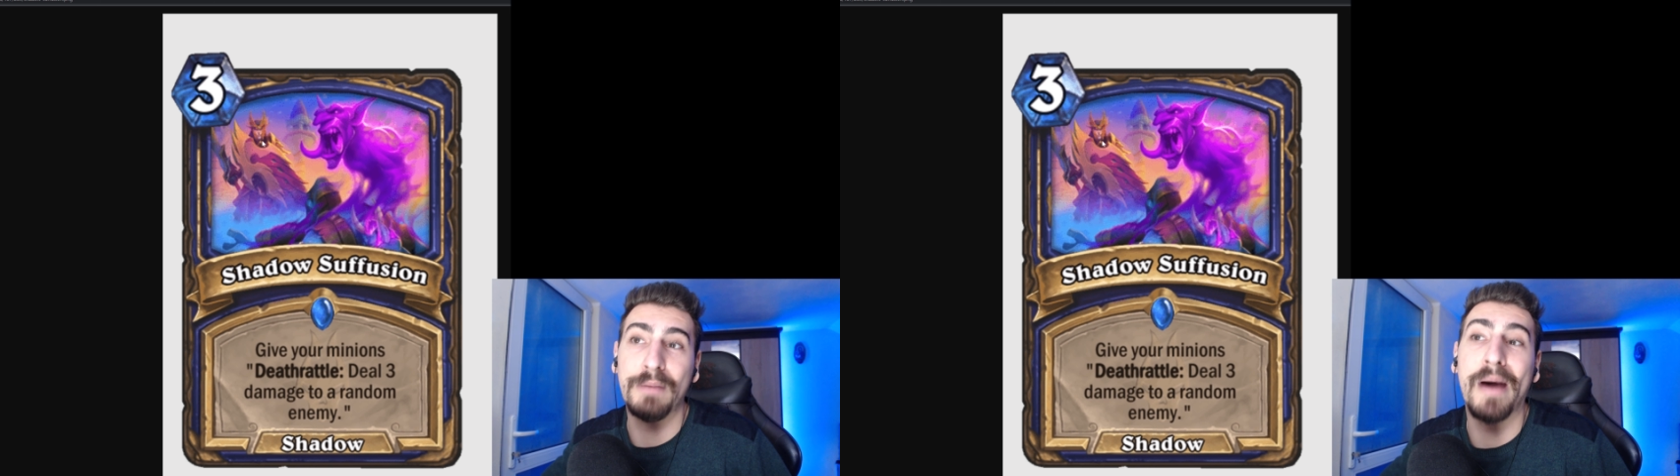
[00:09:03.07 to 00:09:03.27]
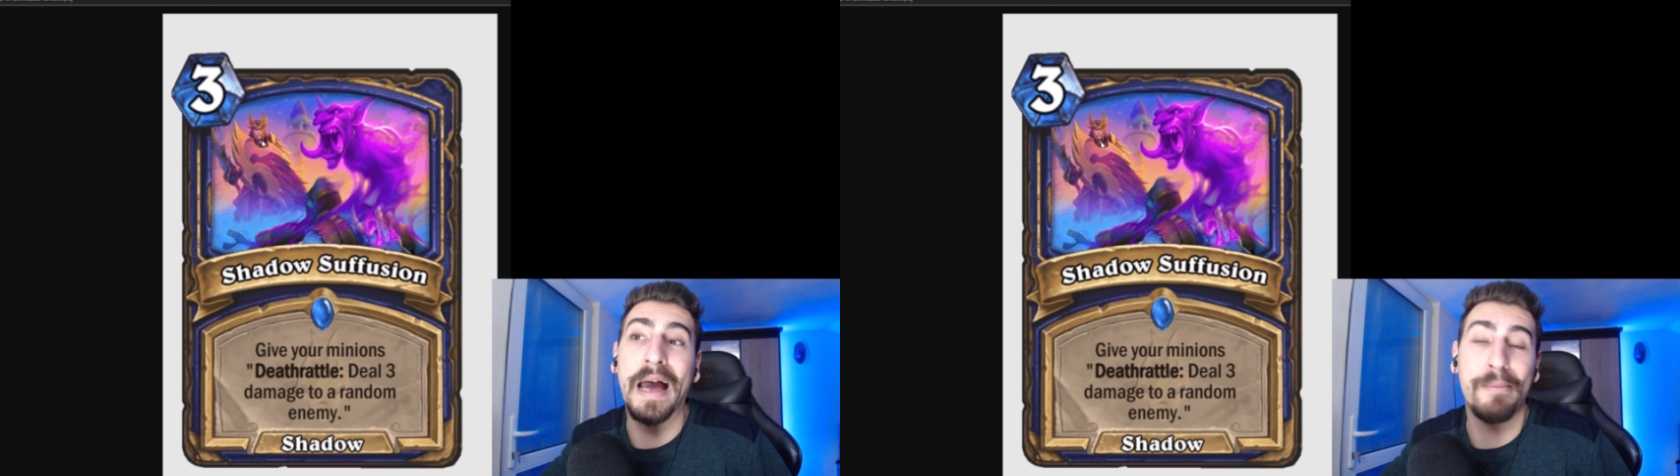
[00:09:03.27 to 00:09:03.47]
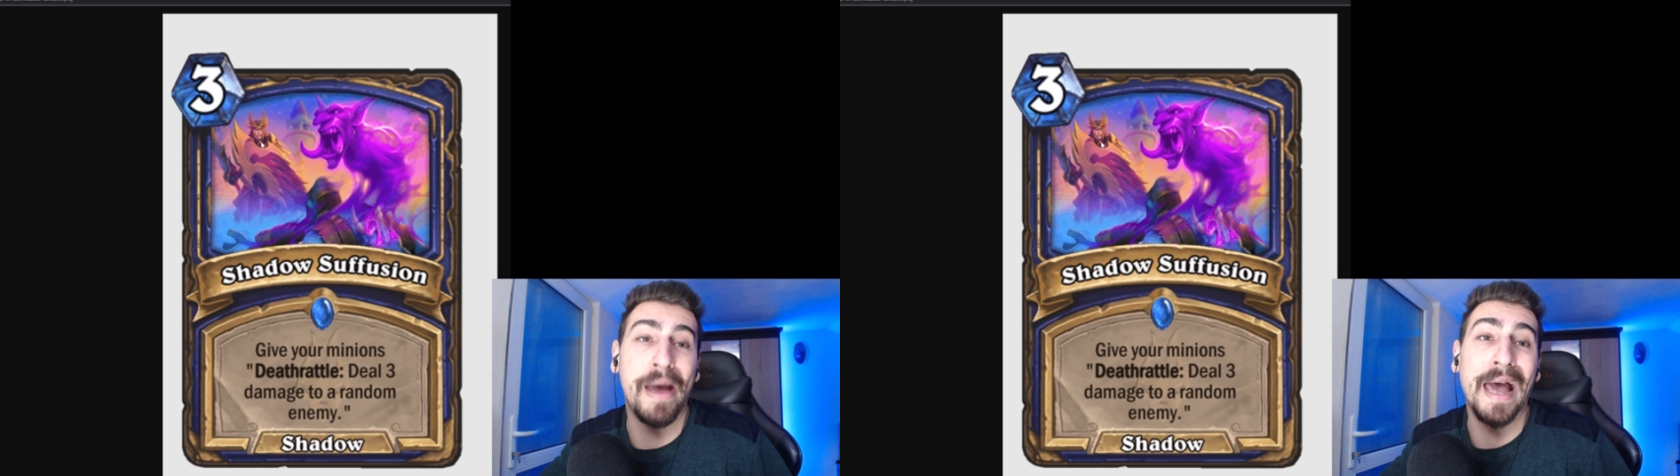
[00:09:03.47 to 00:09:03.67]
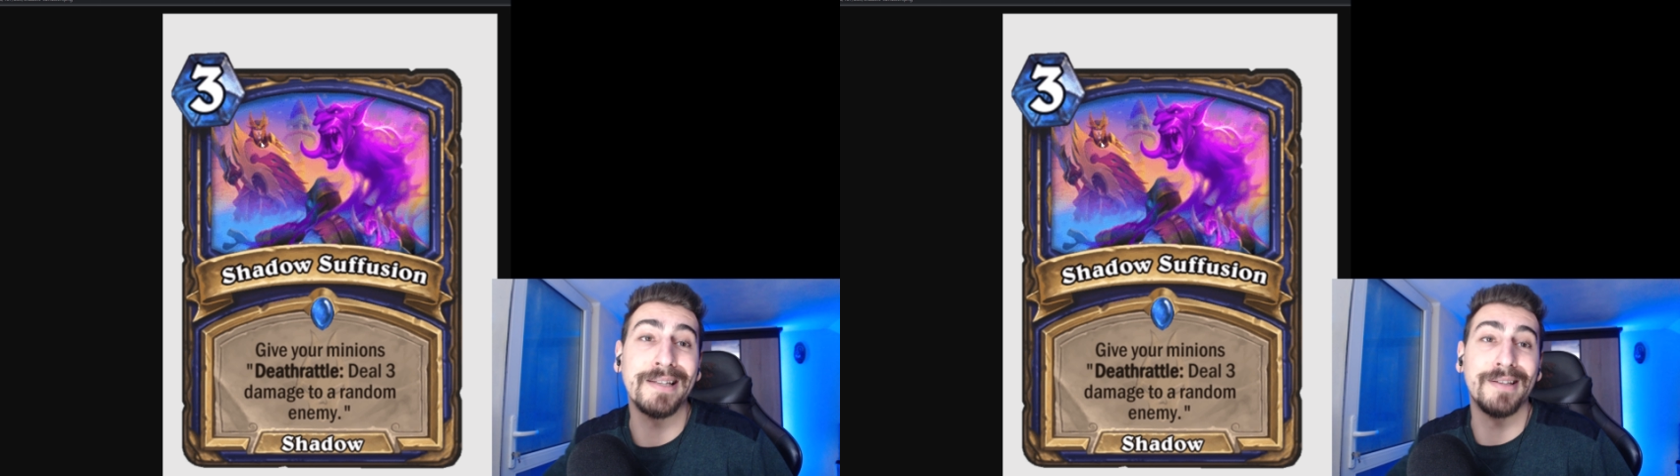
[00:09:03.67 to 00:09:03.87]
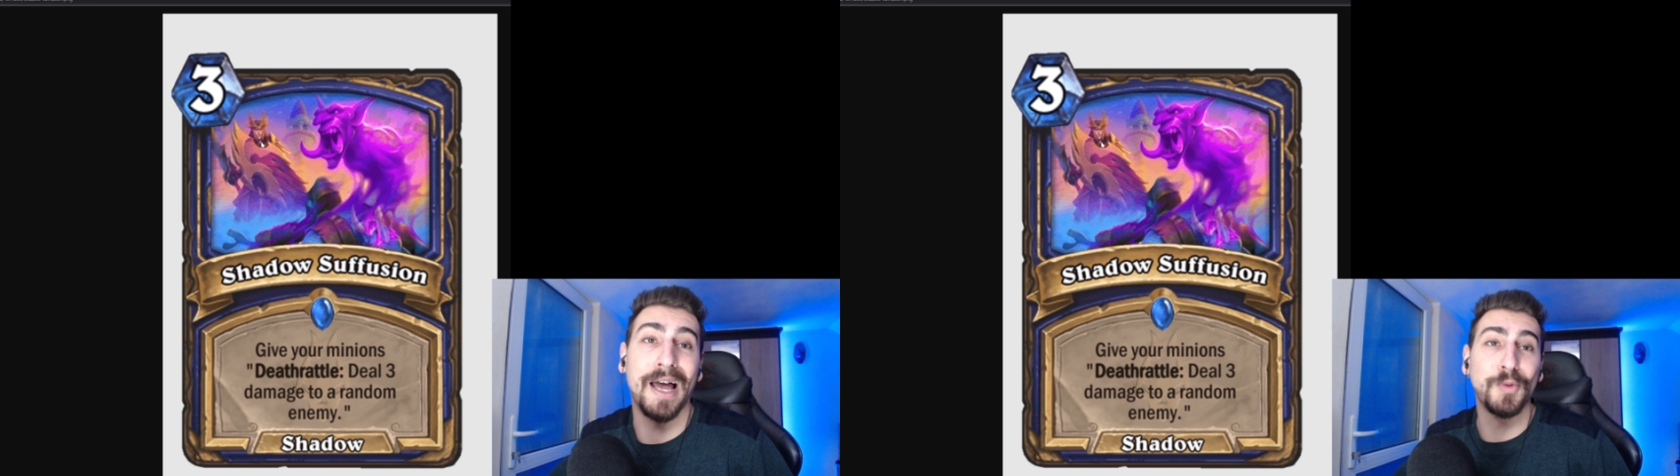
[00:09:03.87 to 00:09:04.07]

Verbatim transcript: bypass that.